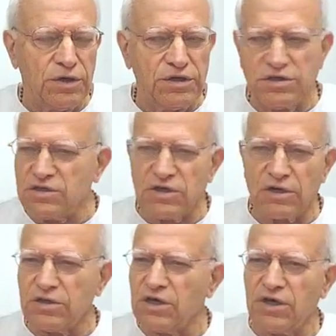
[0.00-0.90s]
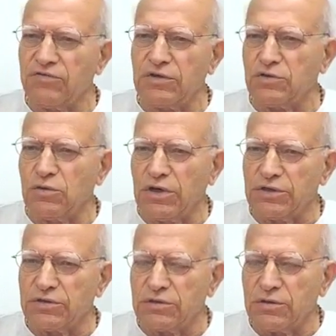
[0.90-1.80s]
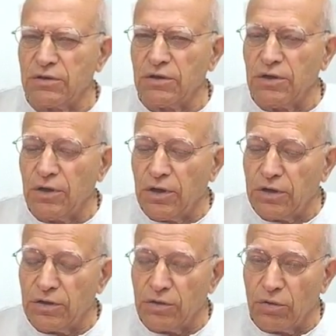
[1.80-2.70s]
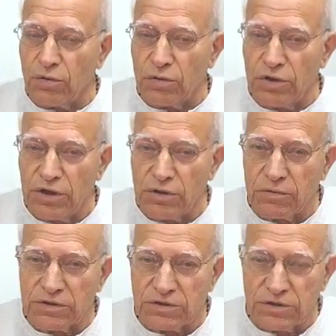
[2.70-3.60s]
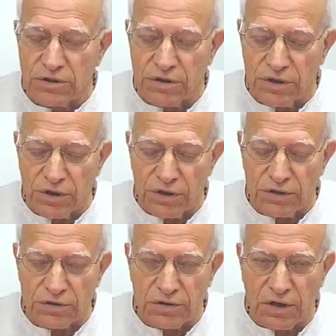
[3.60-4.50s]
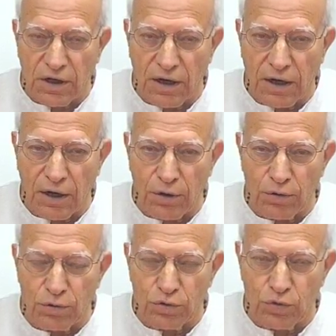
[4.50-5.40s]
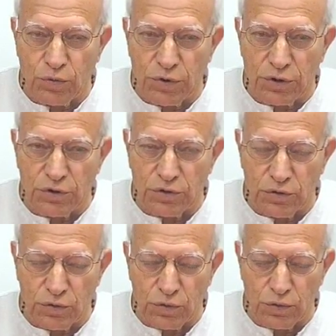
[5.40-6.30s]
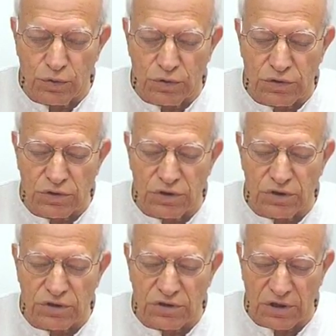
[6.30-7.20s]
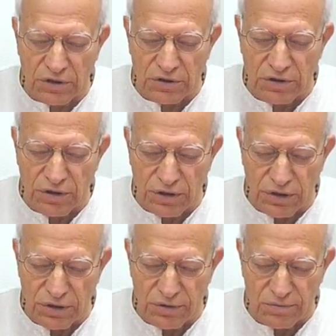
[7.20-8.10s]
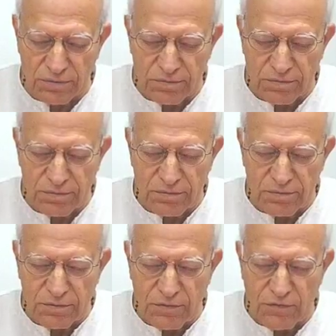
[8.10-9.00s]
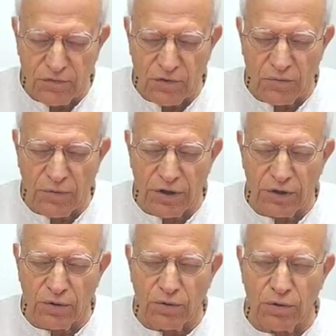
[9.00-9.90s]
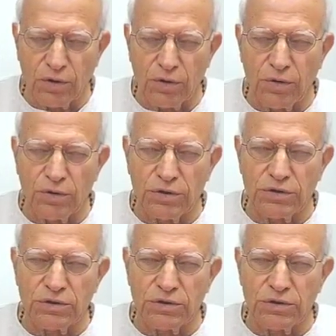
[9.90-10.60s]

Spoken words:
is a shakti given to us. The only question is, how do we use the shakti for my own good?